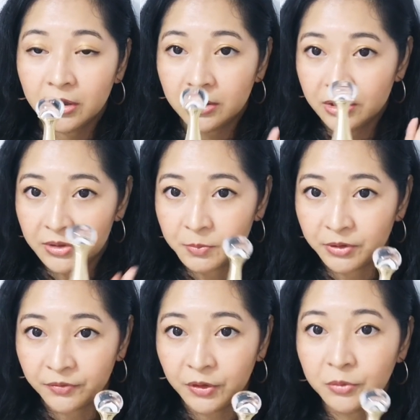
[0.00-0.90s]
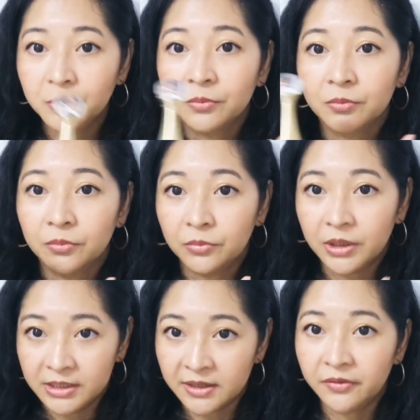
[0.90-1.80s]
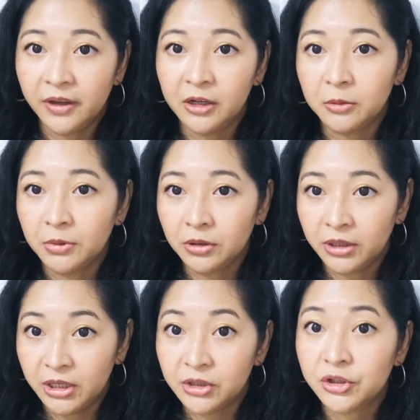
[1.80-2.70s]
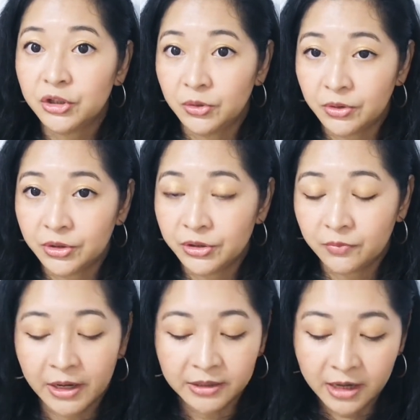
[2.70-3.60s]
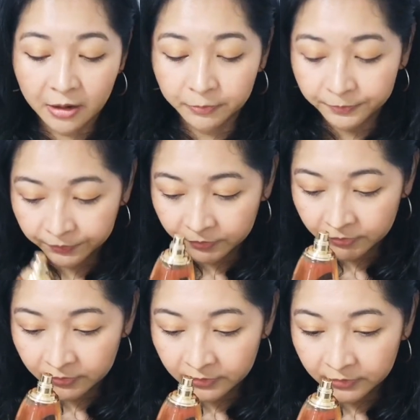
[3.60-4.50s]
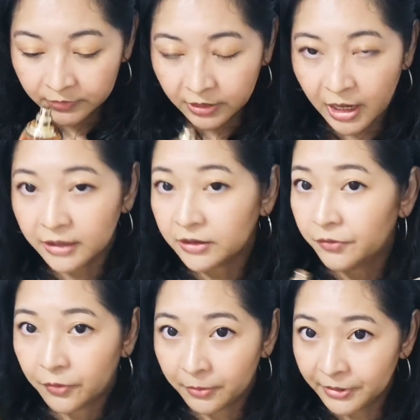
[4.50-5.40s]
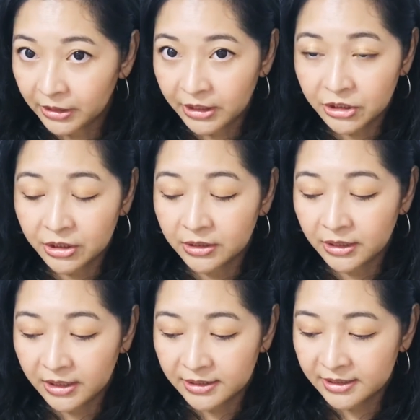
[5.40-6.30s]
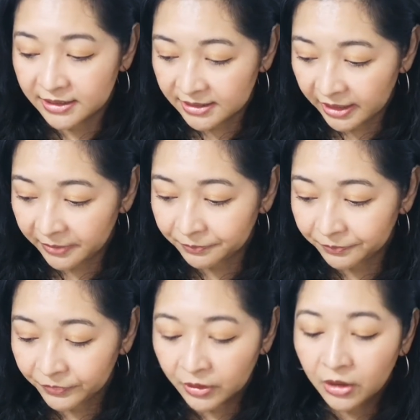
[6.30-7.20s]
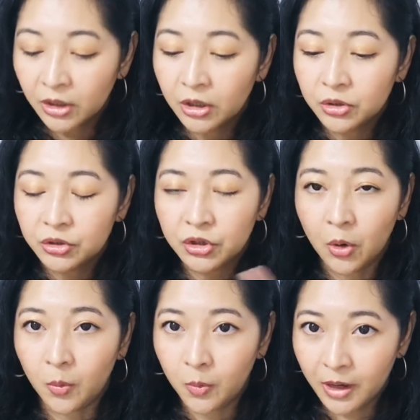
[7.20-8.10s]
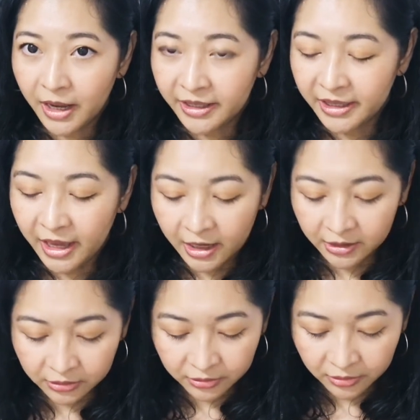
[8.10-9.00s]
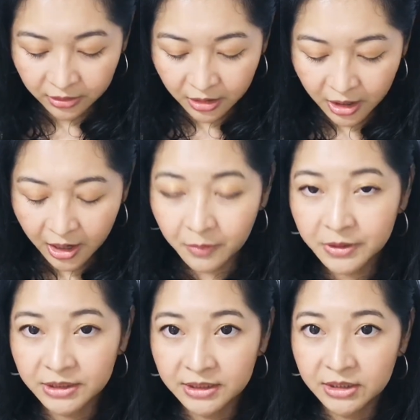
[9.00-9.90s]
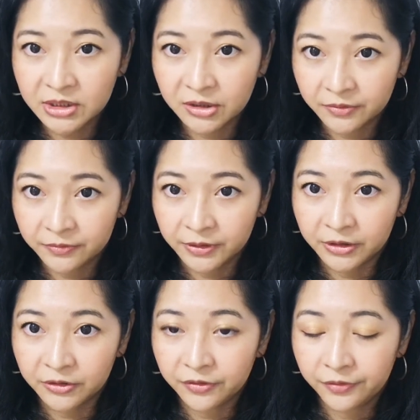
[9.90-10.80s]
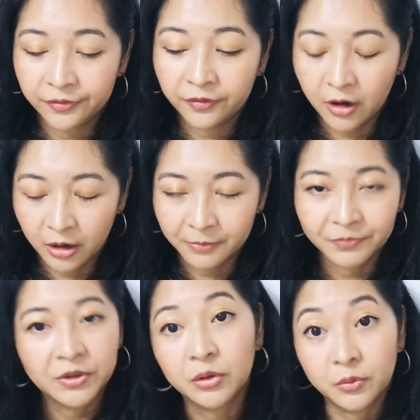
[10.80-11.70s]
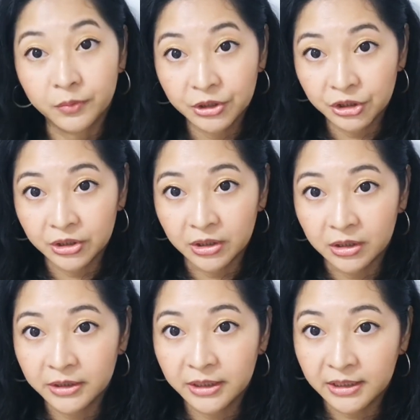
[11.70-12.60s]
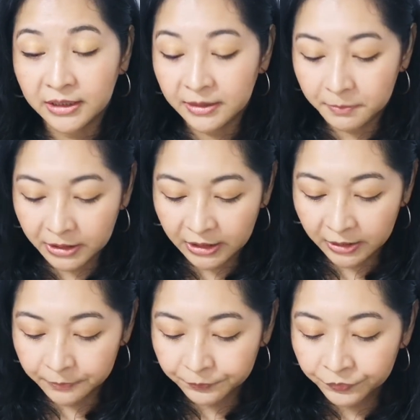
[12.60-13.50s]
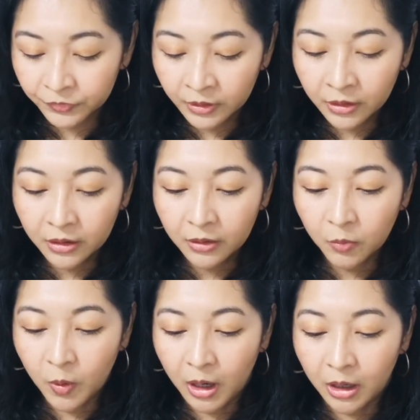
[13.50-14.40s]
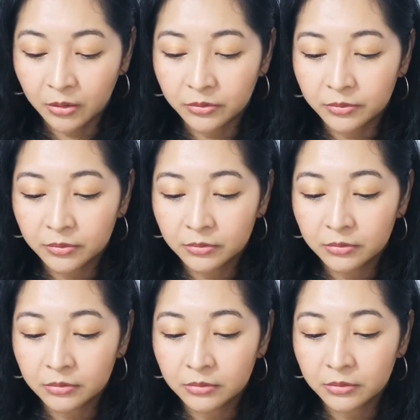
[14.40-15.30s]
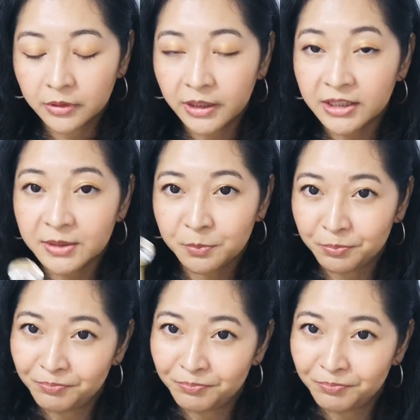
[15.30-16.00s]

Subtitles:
this perfume, it's available in stores right now. Yeah, the formulation is the same. So again, how is this different from the original EDP? Well, it's